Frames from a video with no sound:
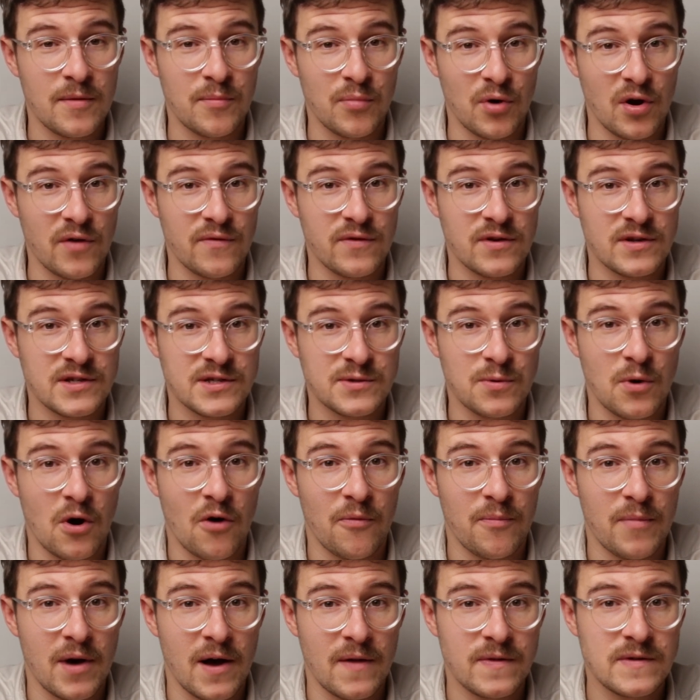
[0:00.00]
previous
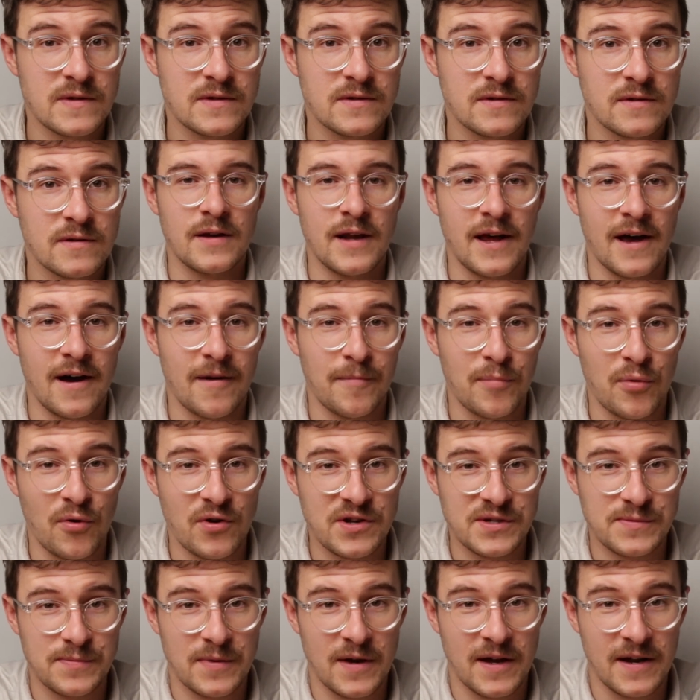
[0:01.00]
12 months. Now,
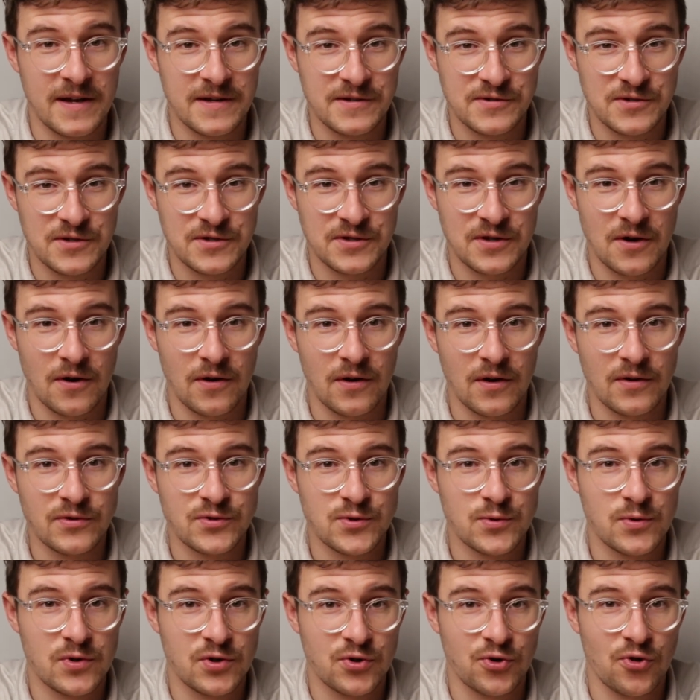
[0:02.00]
Pointsbet has just gone on
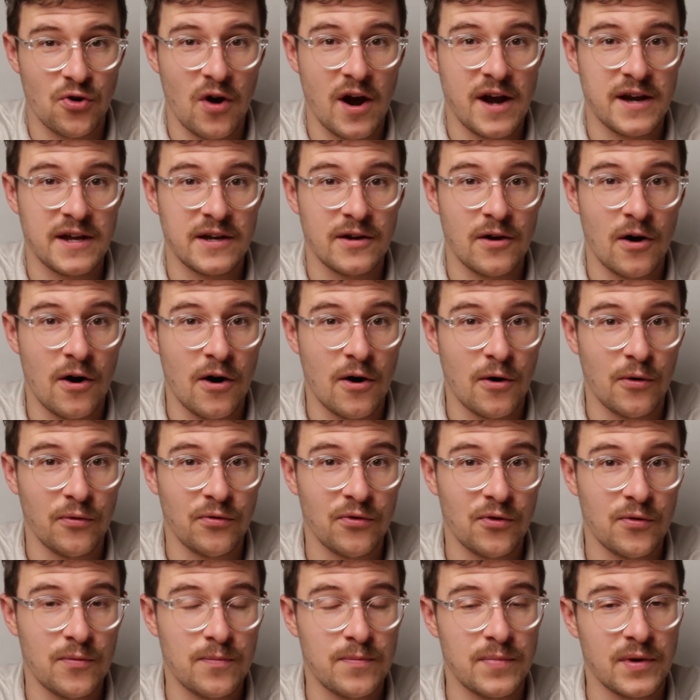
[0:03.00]
to a trading
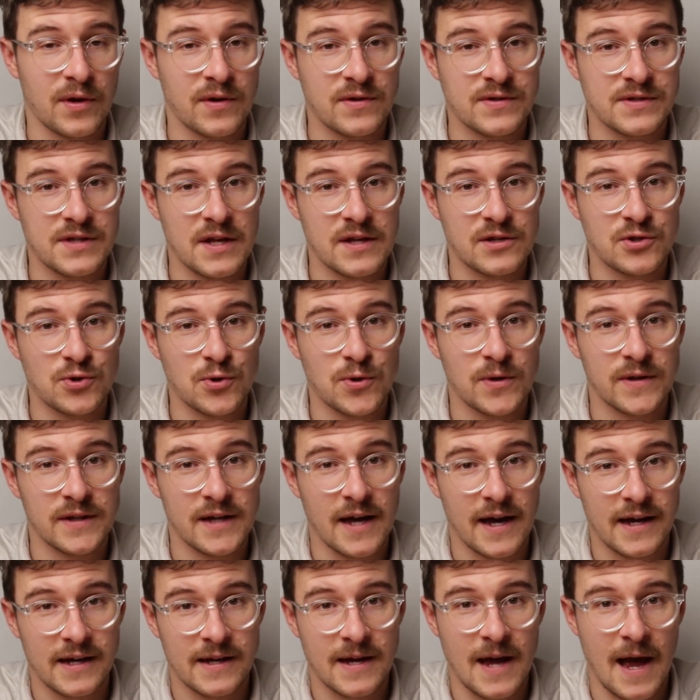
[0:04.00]
halt because they're
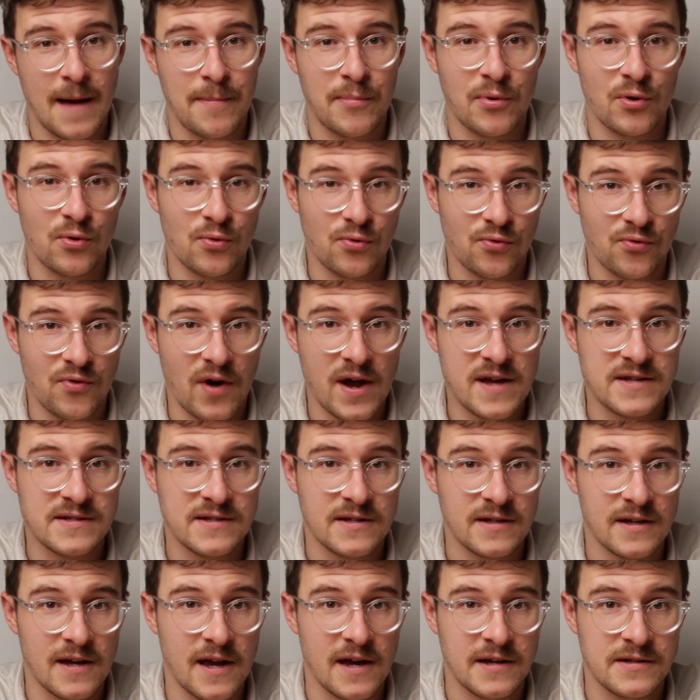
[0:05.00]
doing a capital
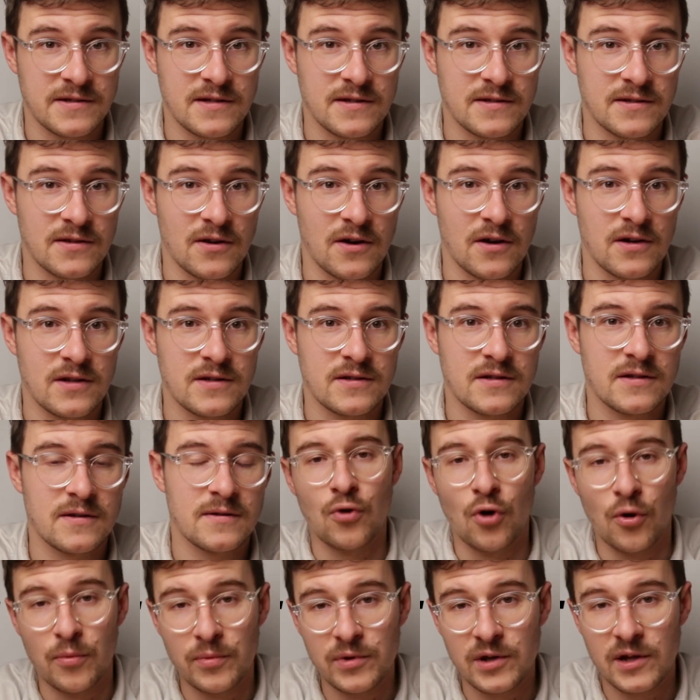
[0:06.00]
raising exercise.
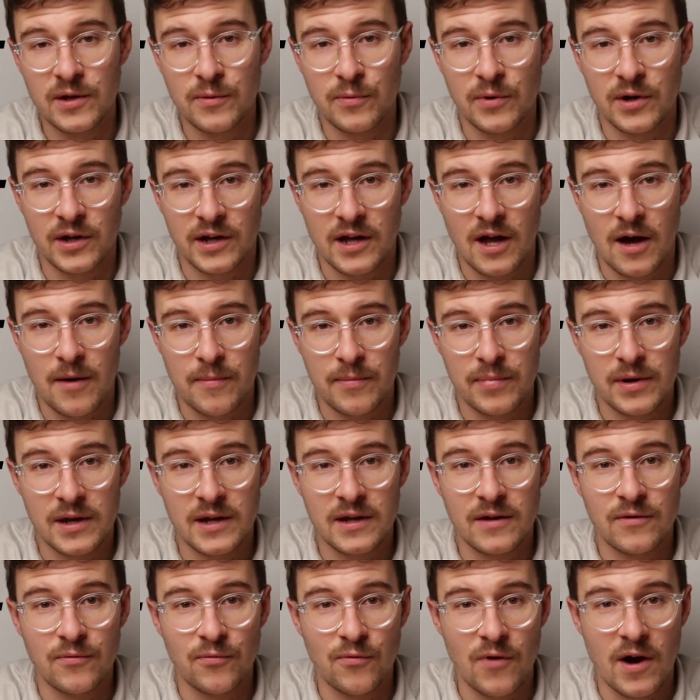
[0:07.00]
Normally, when a
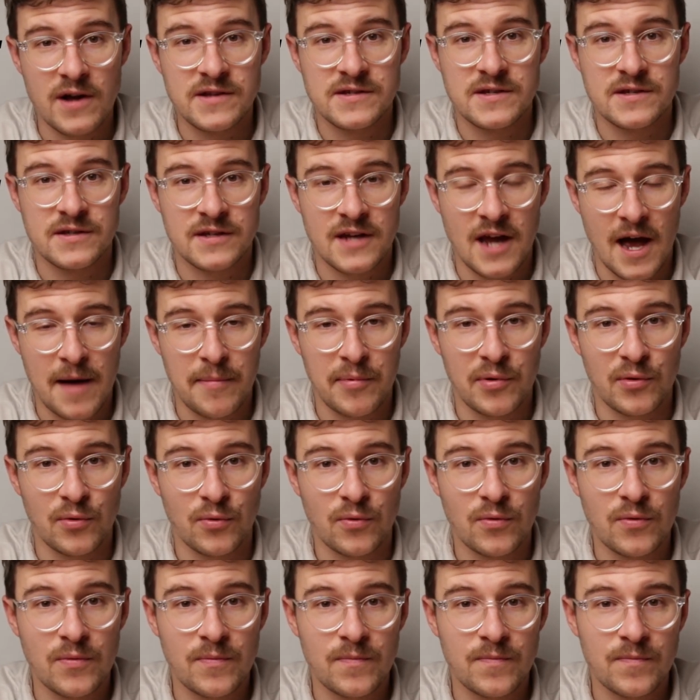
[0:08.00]
company raises
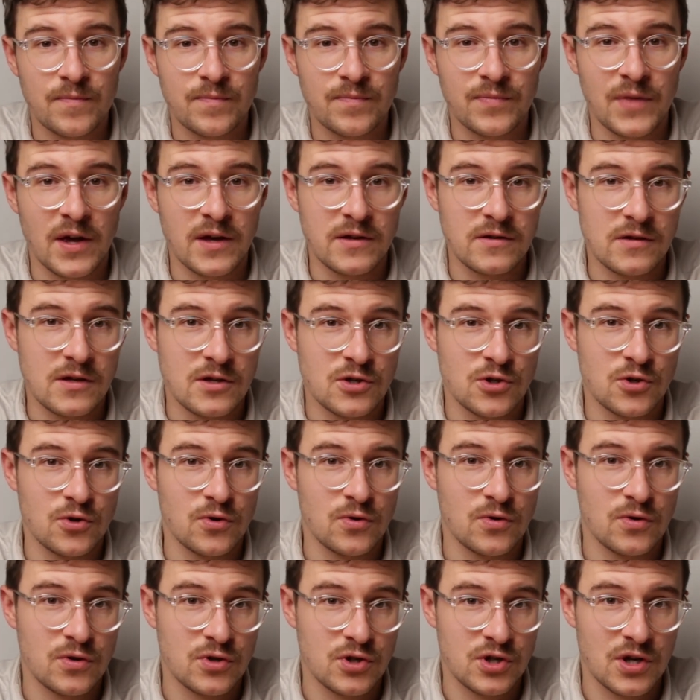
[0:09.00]
capital, they
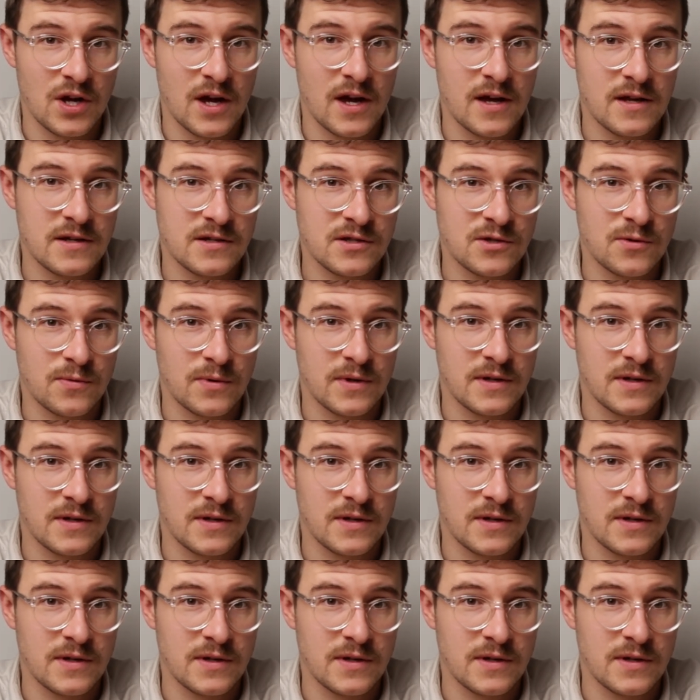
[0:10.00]
issue shares to